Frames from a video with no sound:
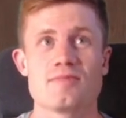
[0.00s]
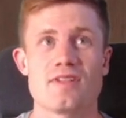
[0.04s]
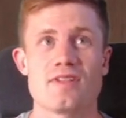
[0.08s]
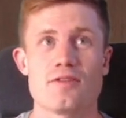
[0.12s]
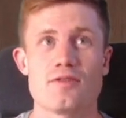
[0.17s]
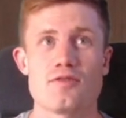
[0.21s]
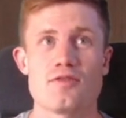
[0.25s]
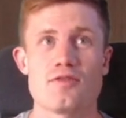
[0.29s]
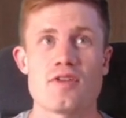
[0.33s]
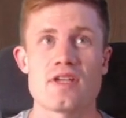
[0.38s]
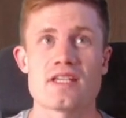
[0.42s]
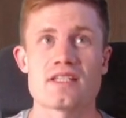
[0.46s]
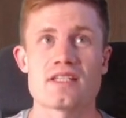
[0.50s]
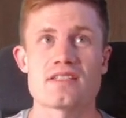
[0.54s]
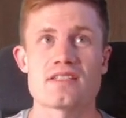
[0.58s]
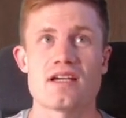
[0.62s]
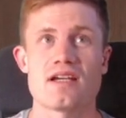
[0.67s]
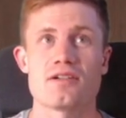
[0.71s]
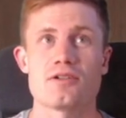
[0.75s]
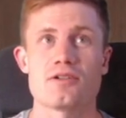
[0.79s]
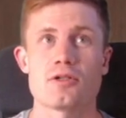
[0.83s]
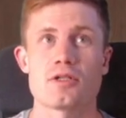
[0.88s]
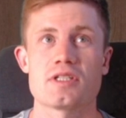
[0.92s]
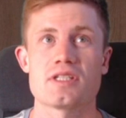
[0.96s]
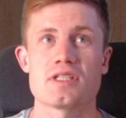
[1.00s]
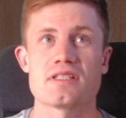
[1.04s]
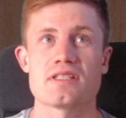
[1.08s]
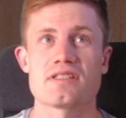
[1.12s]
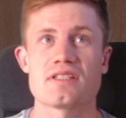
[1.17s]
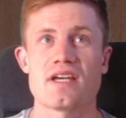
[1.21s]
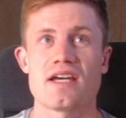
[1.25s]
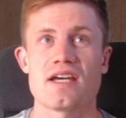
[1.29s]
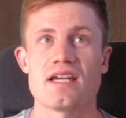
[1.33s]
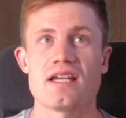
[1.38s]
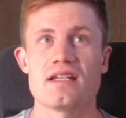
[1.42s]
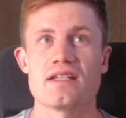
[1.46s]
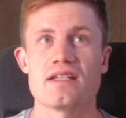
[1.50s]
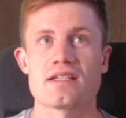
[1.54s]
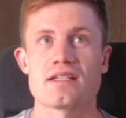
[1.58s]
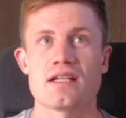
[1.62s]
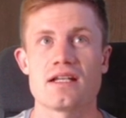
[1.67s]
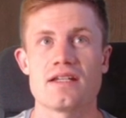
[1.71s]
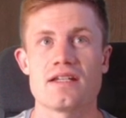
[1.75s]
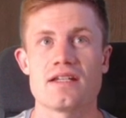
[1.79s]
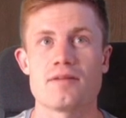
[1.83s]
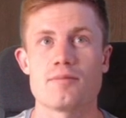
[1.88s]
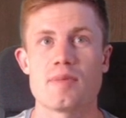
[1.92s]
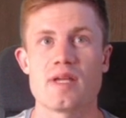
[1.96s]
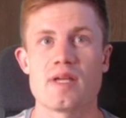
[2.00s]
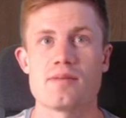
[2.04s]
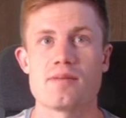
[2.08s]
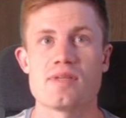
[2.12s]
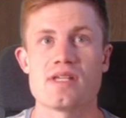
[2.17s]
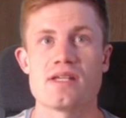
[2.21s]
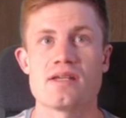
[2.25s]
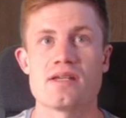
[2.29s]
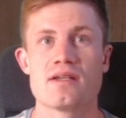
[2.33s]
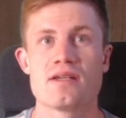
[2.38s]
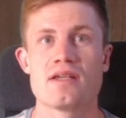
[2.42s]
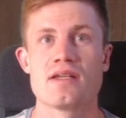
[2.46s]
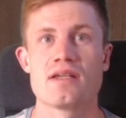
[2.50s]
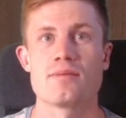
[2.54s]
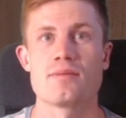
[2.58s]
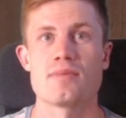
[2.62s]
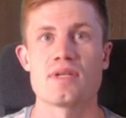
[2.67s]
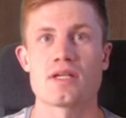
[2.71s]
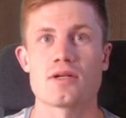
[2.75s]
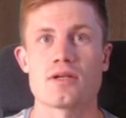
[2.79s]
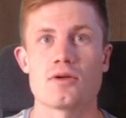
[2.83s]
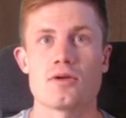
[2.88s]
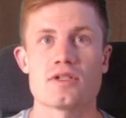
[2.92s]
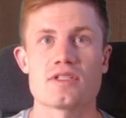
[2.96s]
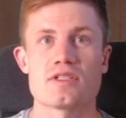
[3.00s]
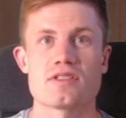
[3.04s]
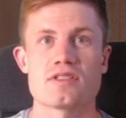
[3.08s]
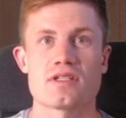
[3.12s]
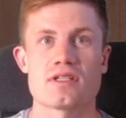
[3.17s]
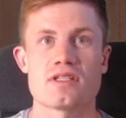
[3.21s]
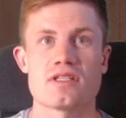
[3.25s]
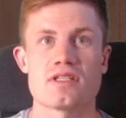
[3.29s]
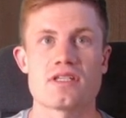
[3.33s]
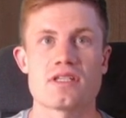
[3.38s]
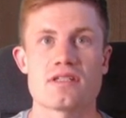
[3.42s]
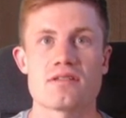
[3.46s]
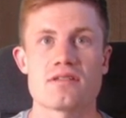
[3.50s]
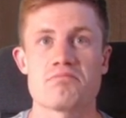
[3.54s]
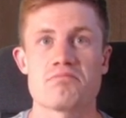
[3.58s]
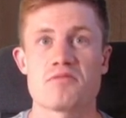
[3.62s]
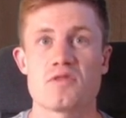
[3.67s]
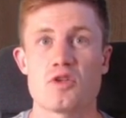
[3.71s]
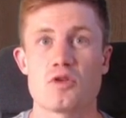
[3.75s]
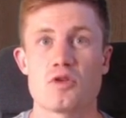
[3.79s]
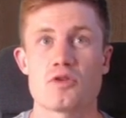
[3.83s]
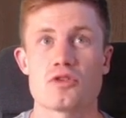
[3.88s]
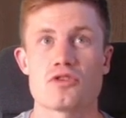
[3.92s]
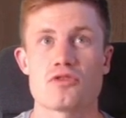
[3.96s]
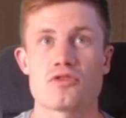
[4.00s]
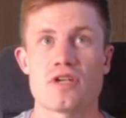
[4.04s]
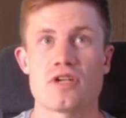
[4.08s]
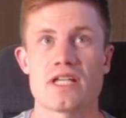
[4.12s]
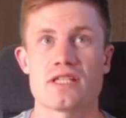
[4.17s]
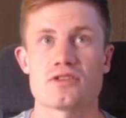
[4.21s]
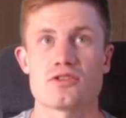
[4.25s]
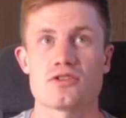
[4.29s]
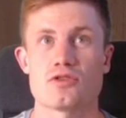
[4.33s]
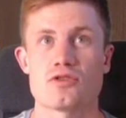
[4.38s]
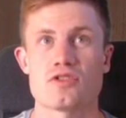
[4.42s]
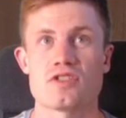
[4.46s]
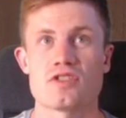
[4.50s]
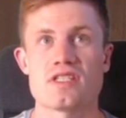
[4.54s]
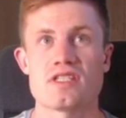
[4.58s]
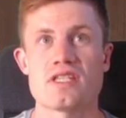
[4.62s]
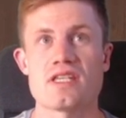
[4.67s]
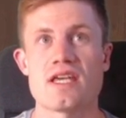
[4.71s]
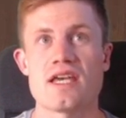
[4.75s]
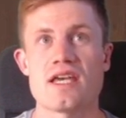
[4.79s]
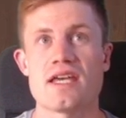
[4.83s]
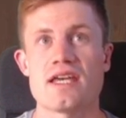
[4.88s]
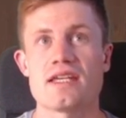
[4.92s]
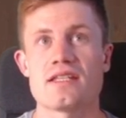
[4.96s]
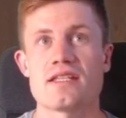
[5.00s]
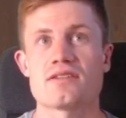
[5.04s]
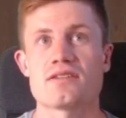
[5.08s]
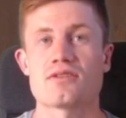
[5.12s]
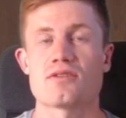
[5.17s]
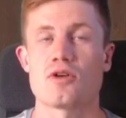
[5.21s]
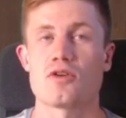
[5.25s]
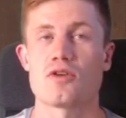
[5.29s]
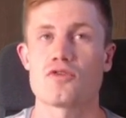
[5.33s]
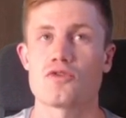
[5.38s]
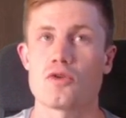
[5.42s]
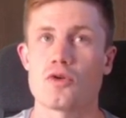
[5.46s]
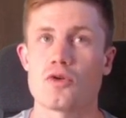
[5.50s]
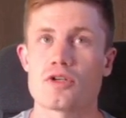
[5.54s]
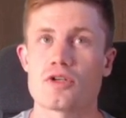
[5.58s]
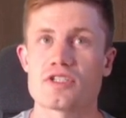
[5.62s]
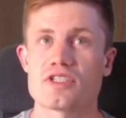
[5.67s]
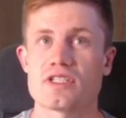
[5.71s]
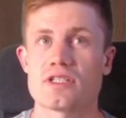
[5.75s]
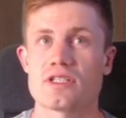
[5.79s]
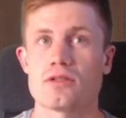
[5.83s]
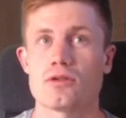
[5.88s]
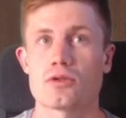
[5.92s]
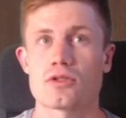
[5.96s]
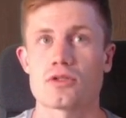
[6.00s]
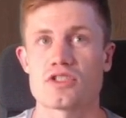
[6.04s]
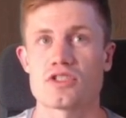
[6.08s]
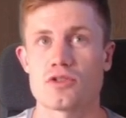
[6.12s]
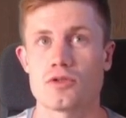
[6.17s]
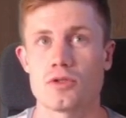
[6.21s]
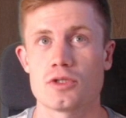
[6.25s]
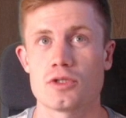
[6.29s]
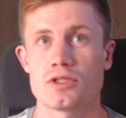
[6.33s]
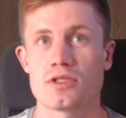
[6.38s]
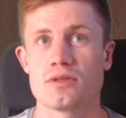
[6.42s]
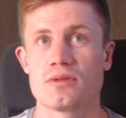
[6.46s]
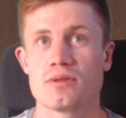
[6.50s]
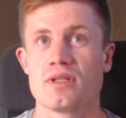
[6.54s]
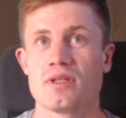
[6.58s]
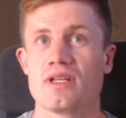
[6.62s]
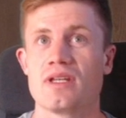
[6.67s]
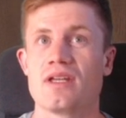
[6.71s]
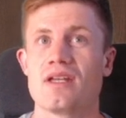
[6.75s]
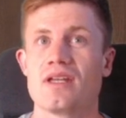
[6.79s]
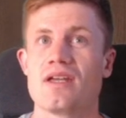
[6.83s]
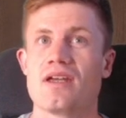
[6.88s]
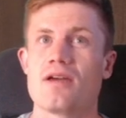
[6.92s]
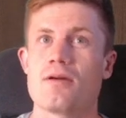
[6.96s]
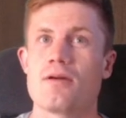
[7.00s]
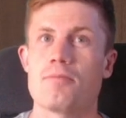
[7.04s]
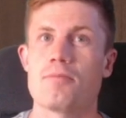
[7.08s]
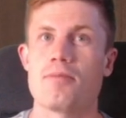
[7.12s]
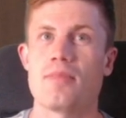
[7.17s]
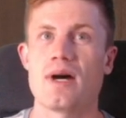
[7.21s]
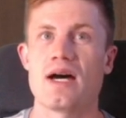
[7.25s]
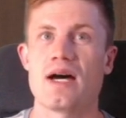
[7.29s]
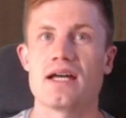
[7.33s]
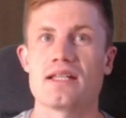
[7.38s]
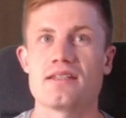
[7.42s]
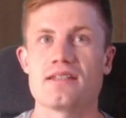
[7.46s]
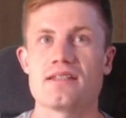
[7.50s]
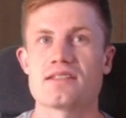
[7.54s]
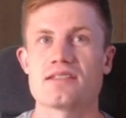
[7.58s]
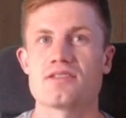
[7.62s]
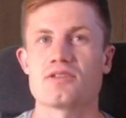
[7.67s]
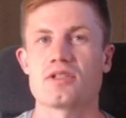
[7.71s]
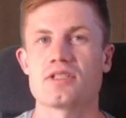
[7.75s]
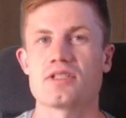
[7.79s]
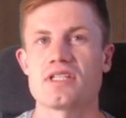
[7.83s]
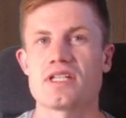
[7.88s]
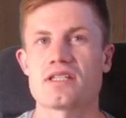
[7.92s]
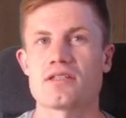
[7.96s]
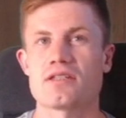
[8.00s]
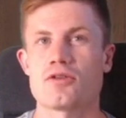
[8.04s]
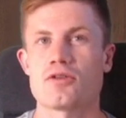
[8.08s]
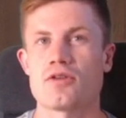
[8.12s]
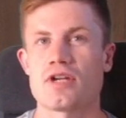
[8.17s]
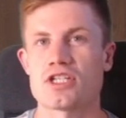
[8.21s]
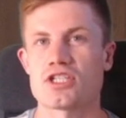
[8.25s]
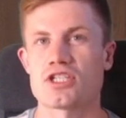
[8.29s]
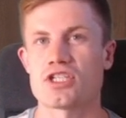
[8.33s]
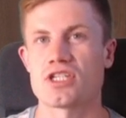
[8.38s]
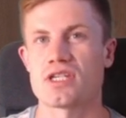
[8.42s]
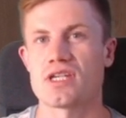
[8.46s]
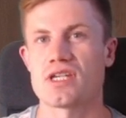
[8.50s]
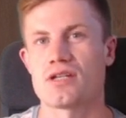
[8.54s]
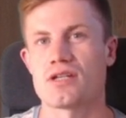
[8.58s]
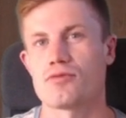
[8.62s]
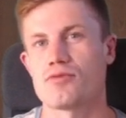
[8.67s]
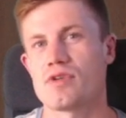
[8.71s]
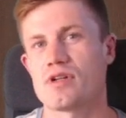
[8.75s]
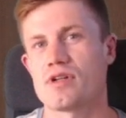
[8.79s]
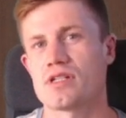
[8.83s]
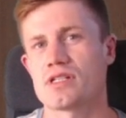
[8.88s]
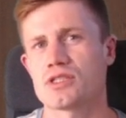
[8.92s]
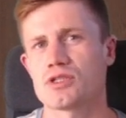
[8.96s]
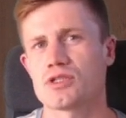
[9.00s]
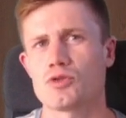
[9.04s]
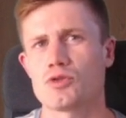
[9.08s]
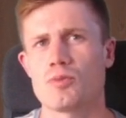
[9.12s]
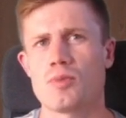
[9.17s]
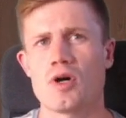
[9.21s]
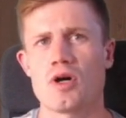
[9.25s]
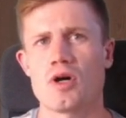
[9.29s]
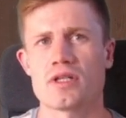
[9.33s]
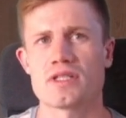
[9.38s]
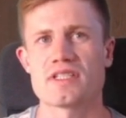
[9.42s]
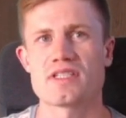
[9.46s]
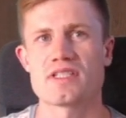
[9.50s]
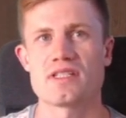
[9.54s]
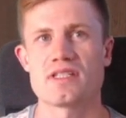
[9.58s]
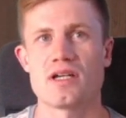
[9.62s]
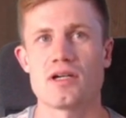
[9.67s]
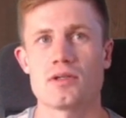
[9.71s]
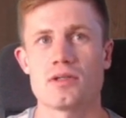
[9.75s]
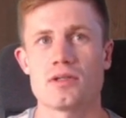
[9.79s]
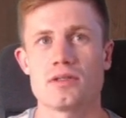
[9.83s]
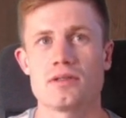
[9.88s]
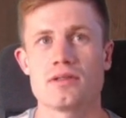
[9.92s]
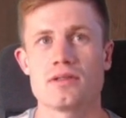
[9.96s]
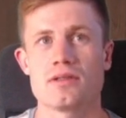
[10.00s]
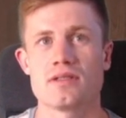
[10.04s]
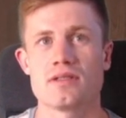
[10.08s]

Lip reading: things are not entirely clear maybe, because the king could run to c8. Of course it looks good, but it's not yet crushing and we are 2 pawns down.